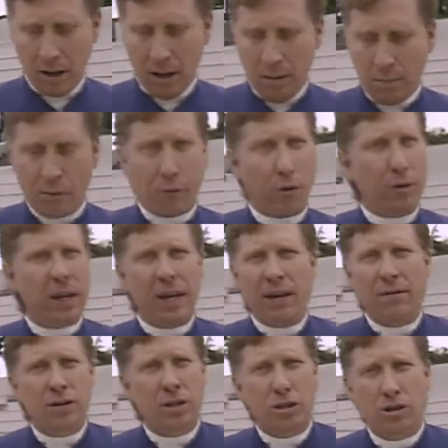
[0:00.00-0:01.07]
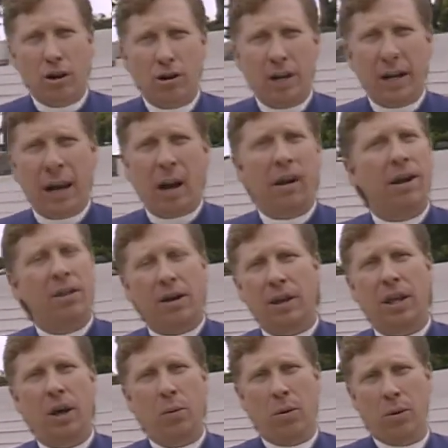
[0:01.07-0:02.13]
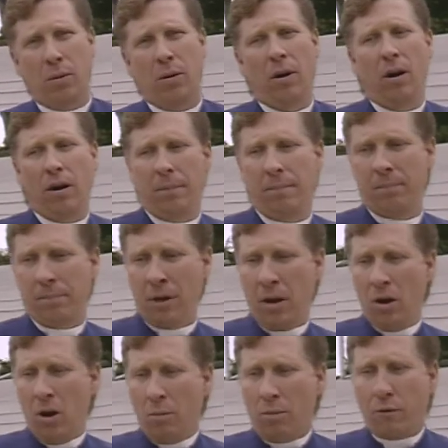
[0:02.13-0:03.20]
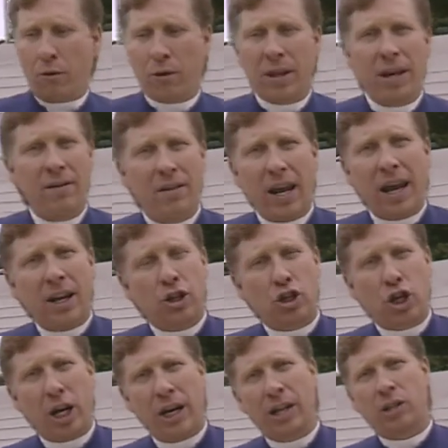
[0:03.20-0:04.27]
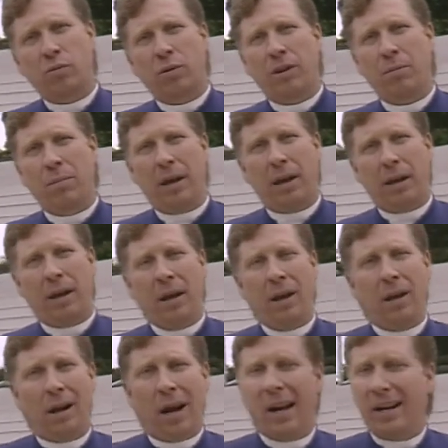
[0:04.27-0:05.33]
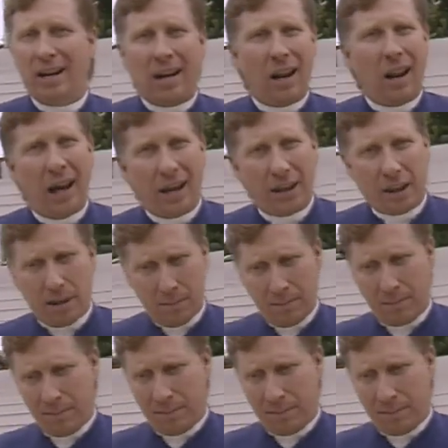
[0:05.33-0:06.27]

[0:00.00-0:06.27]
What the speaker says: Before they even started out, I thought they were wrong. Before they even had a chance with me, I didn't like them.